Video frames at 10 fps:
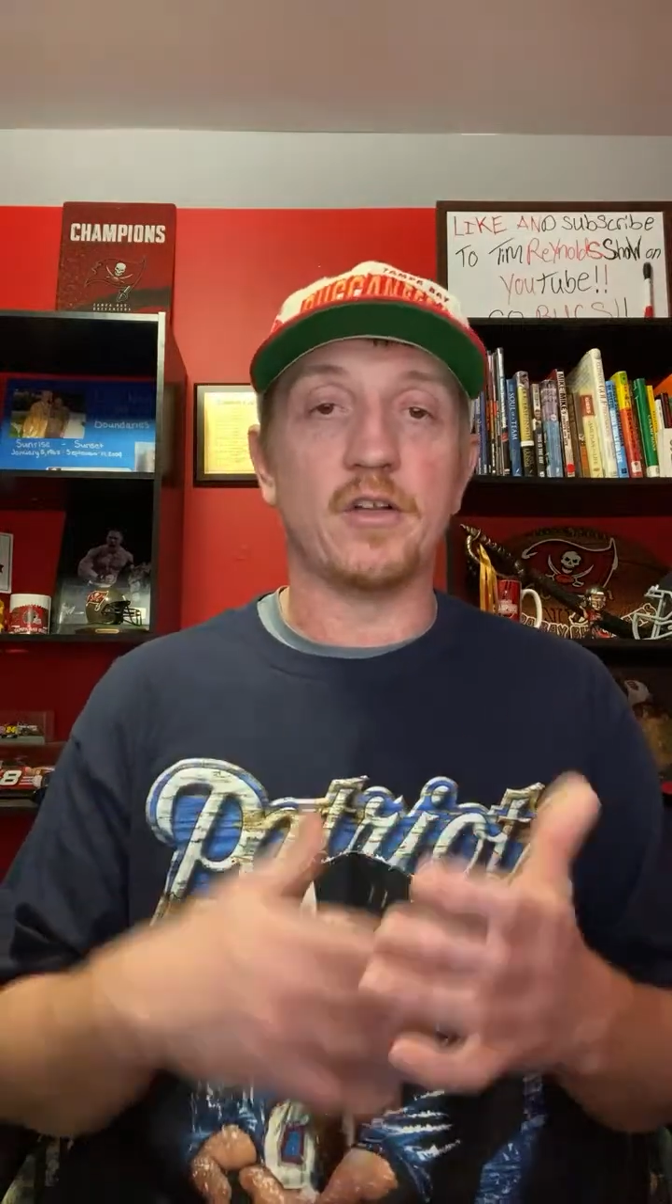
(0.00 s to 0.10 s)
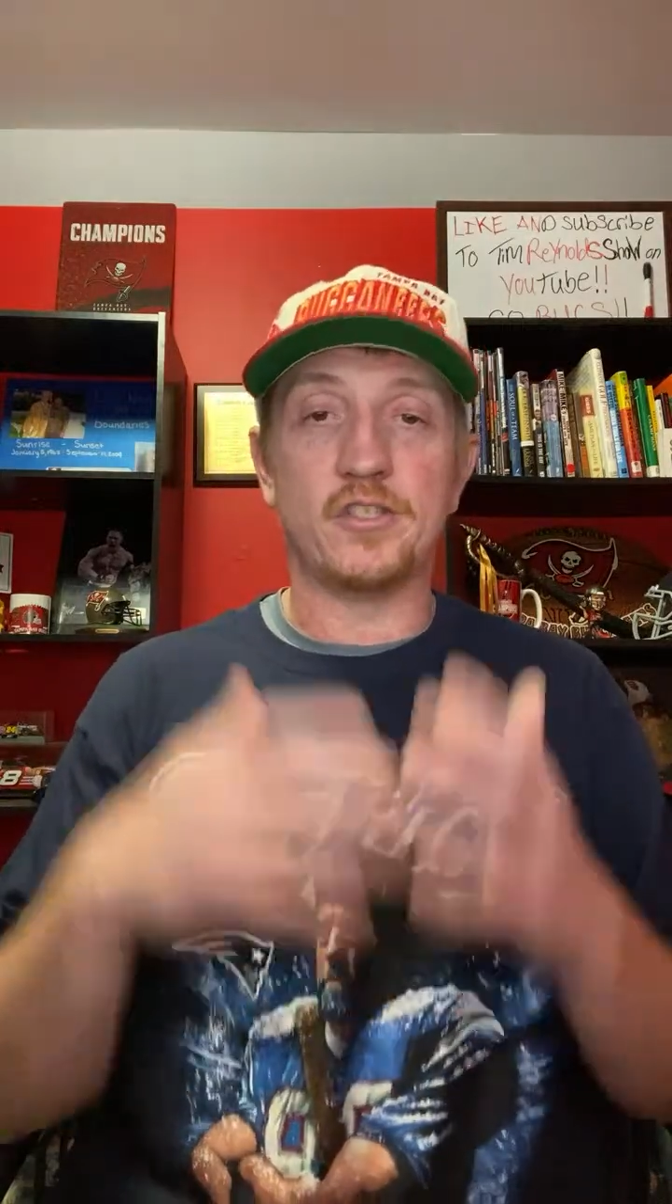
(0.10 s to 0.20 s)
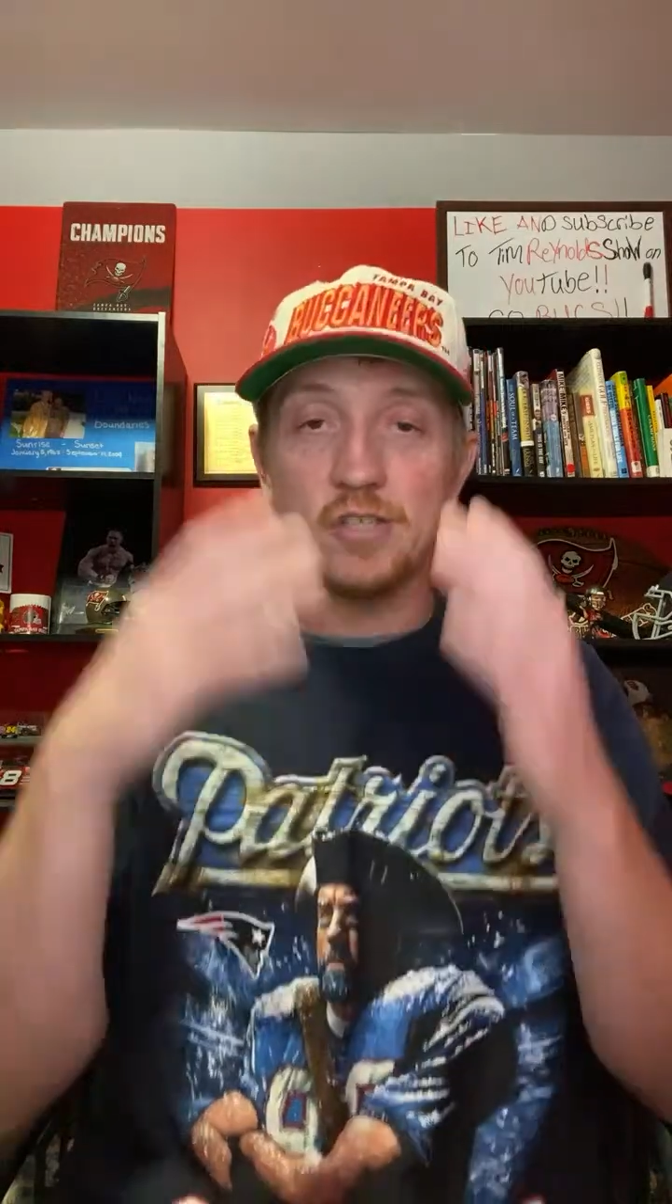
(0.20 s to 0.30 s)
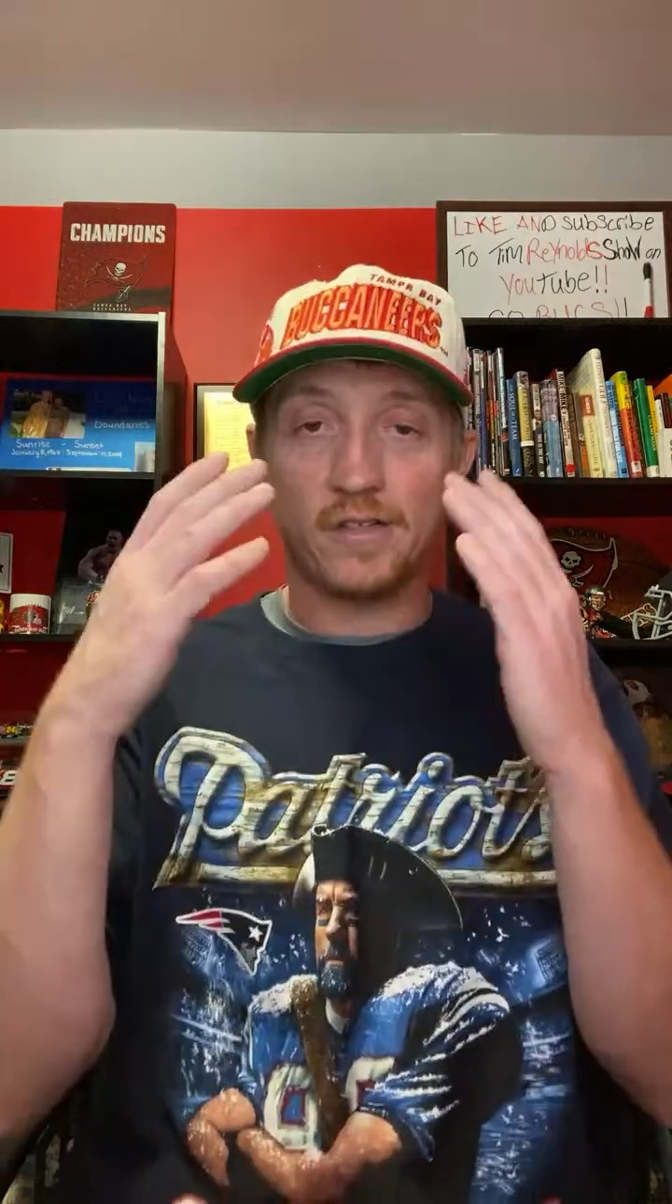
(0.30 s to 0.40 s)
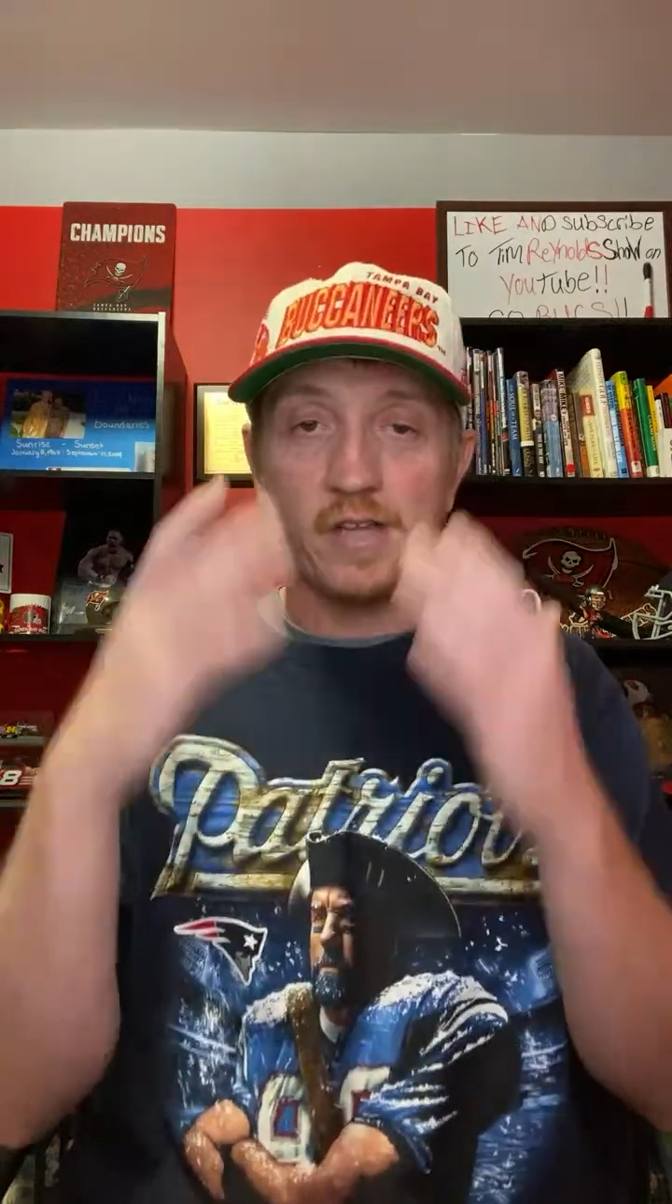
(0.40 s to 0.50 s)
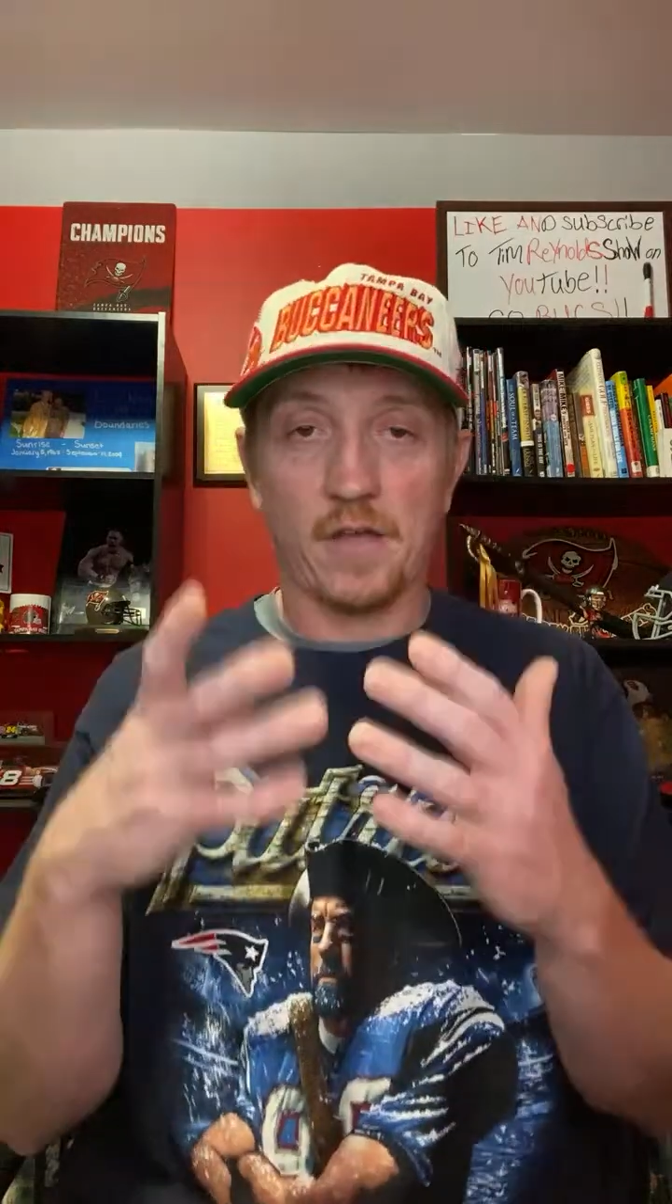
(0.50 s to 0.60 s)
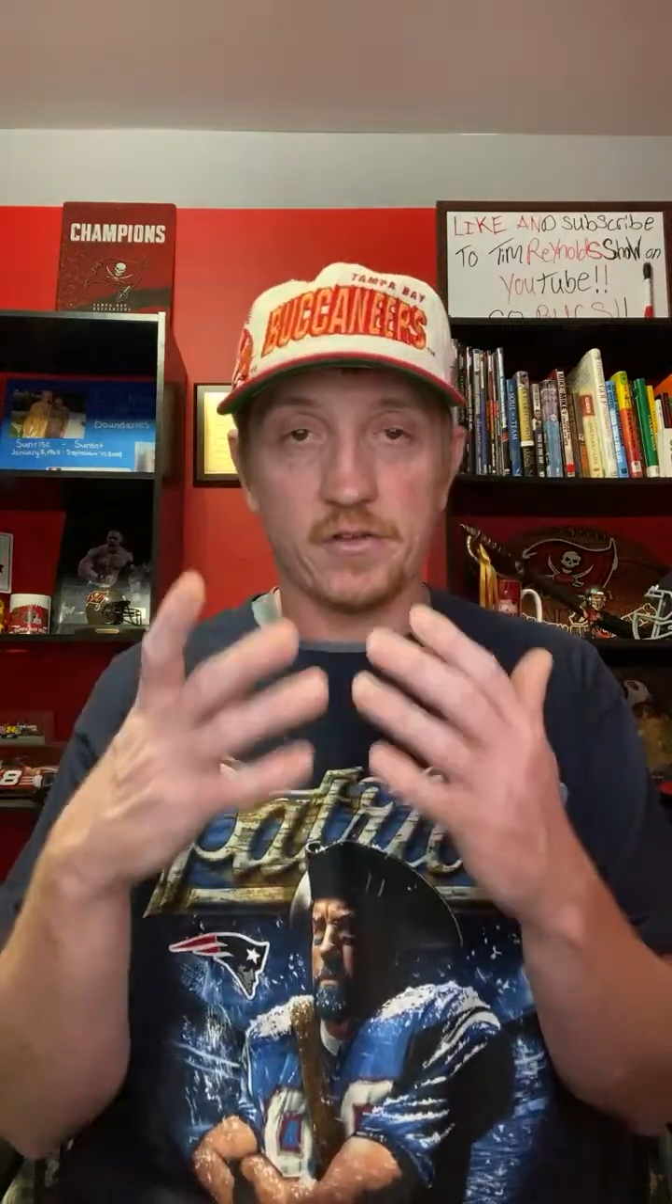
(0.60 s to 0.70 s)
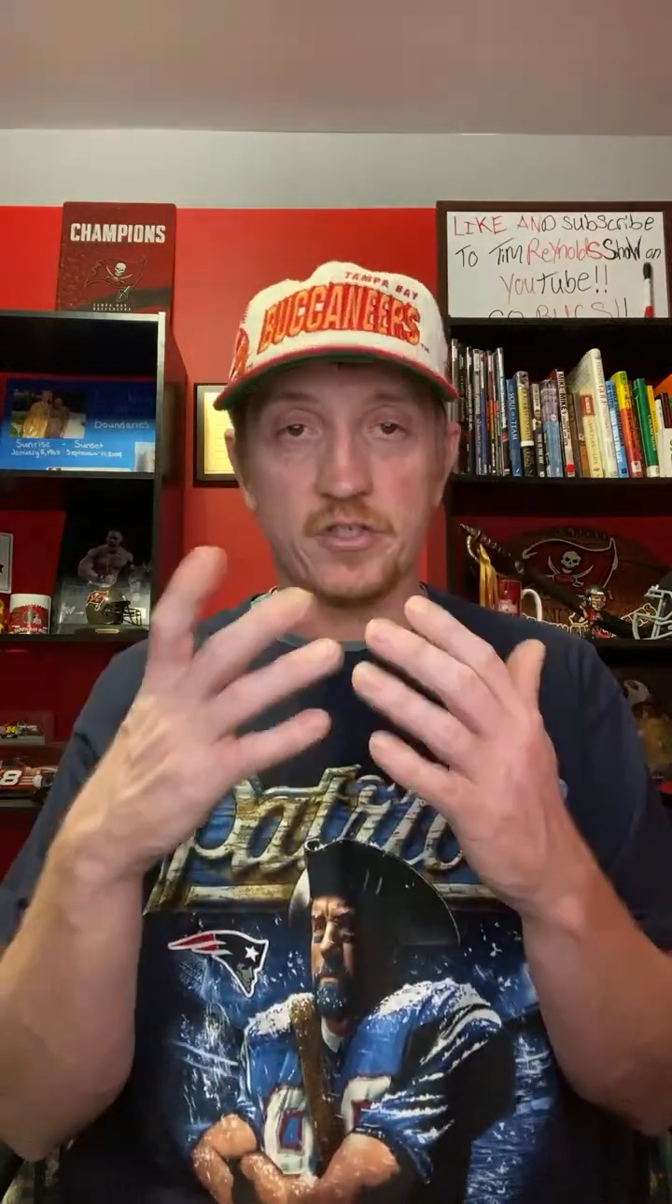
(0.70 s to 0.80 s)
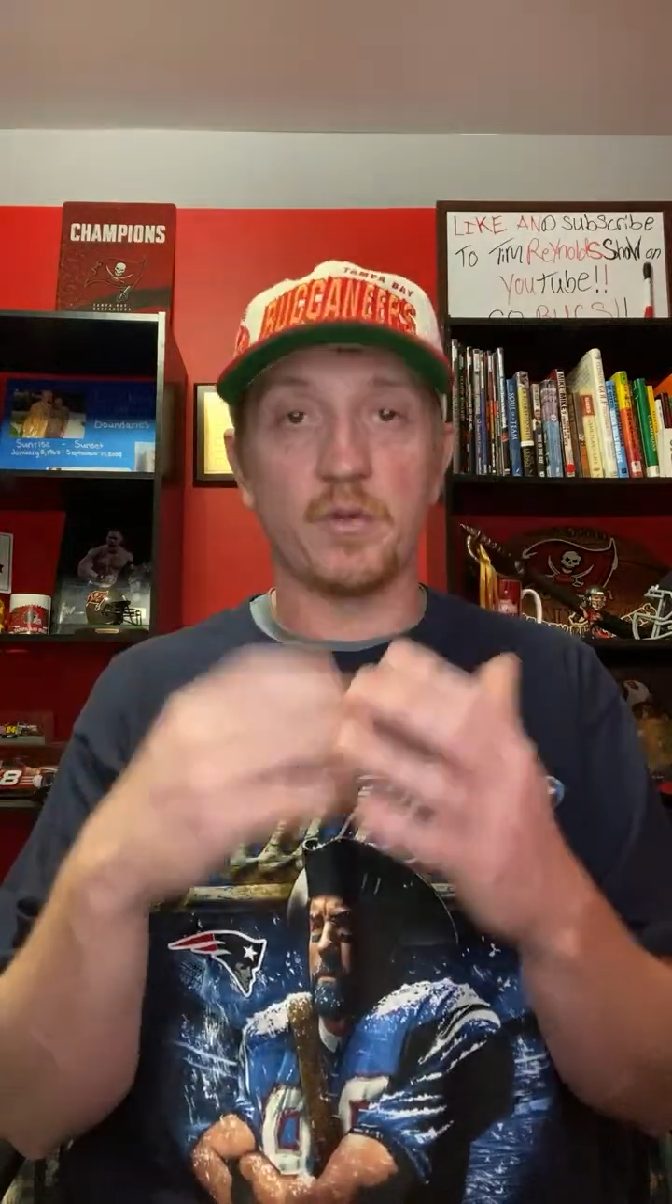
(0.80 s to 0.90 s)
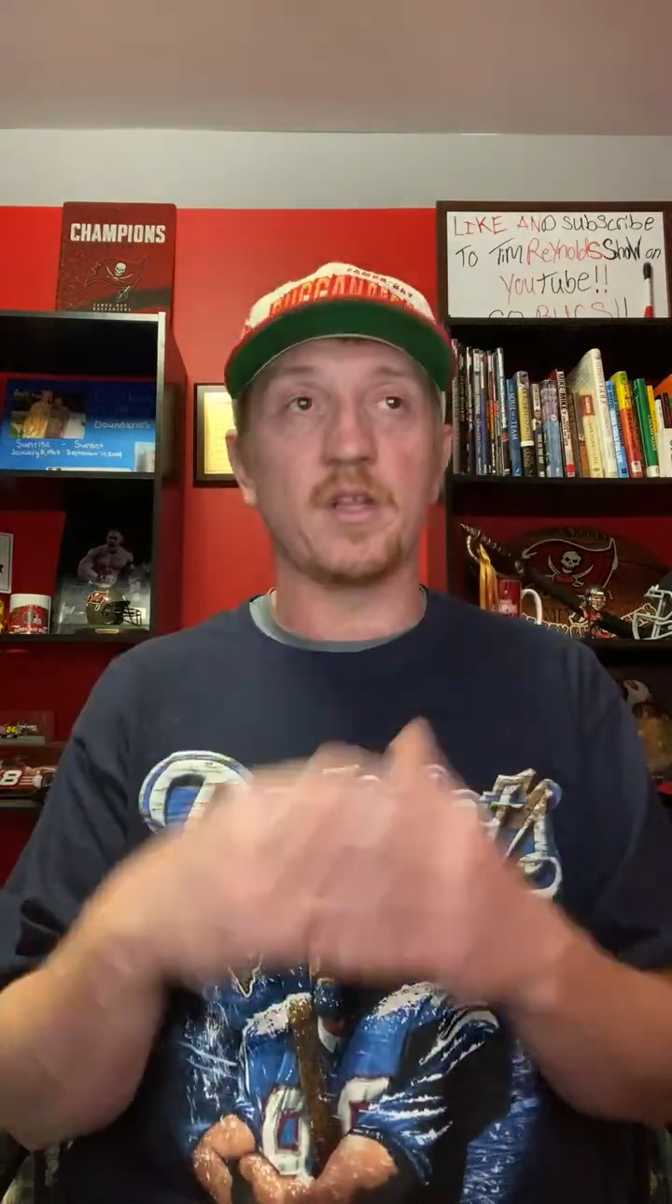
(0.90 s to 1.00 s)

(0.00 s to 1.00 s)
shut down this New